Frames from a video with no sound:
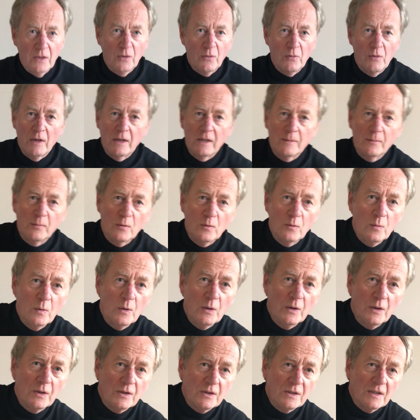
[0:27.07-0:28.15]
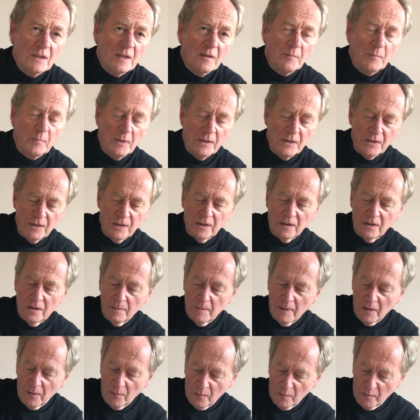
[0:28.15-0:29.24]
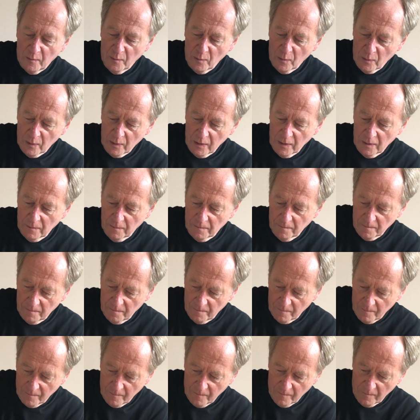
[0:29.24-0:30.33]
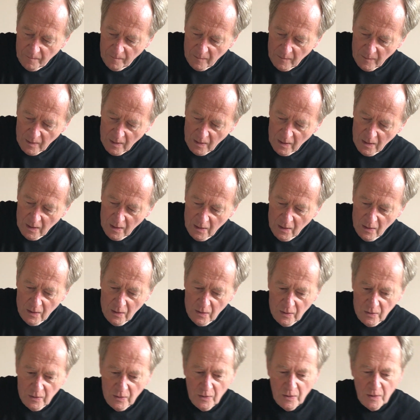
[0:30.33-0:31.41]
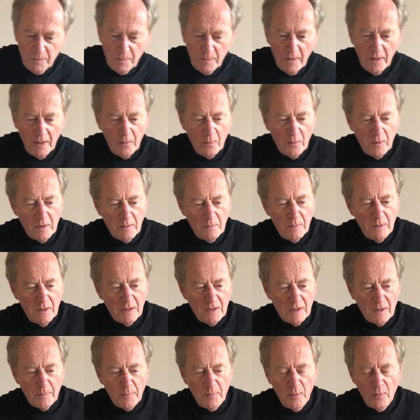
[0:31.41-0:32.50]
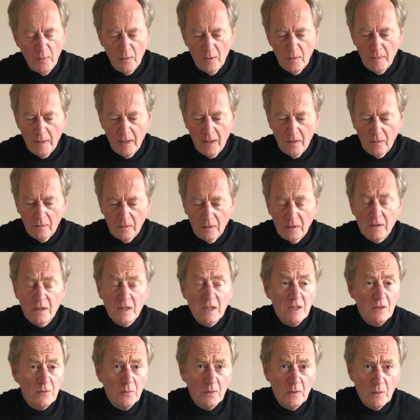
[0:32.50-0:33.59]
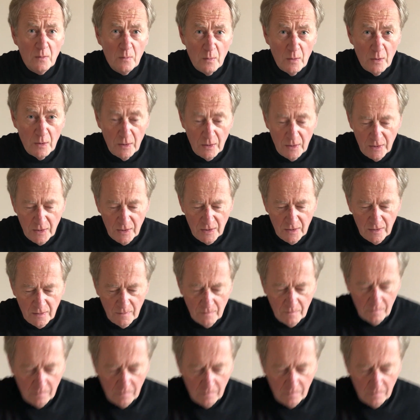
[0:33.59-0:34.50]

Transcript: incredible words, and I've printed them out for you. So just bear with me as I put them out. And these were the words.